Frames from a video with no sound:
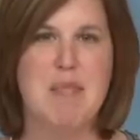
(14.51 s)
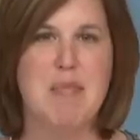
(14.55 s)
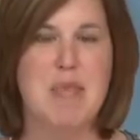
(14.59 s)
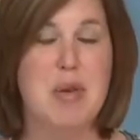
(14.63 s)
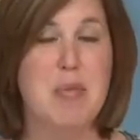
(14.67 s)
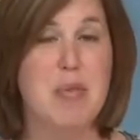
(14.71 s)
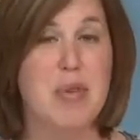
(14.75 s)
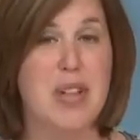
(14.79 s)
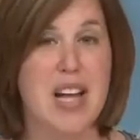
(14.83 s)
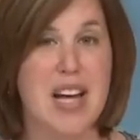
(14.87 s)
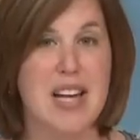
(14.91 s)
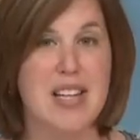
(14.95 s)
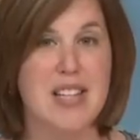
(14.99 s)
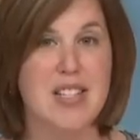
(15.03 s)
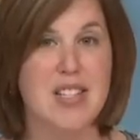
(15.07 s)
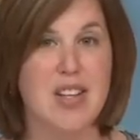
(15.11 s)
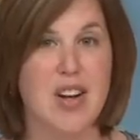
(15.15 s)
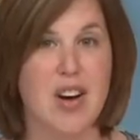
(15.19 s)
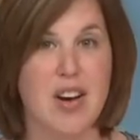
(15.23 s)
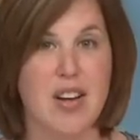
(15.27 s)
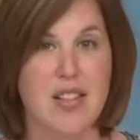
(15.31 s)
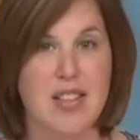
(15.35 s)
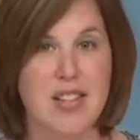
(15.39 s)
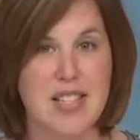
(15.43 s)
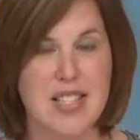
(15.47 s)
People ask
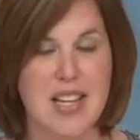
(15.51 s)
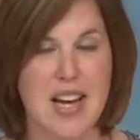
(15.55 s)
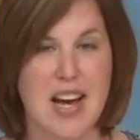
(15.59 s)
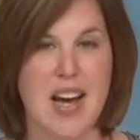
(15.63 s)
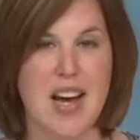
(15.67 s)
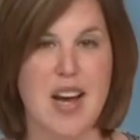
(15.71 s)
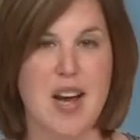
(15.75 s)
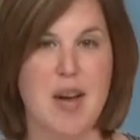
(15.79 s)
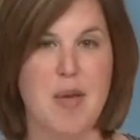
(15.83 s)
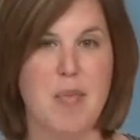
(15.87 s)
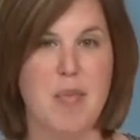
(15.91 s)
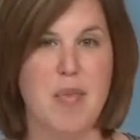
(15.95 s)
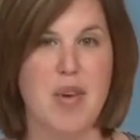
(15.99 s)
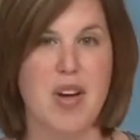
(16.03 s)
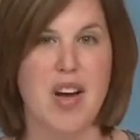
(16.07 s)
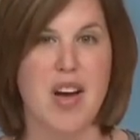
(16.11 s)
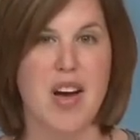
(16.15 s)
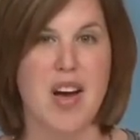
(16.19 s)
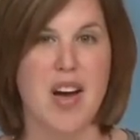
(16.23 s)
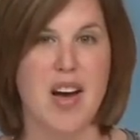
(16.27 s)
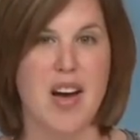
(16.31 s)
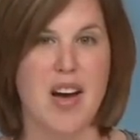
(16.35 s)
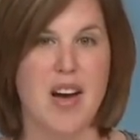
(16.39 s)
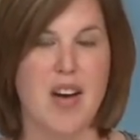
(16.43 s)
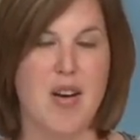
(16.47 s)
all the time
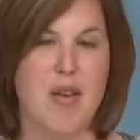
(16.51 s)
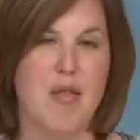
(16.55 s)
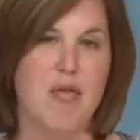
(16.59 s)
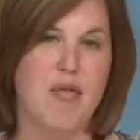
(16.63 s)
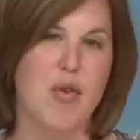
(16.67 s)
uh,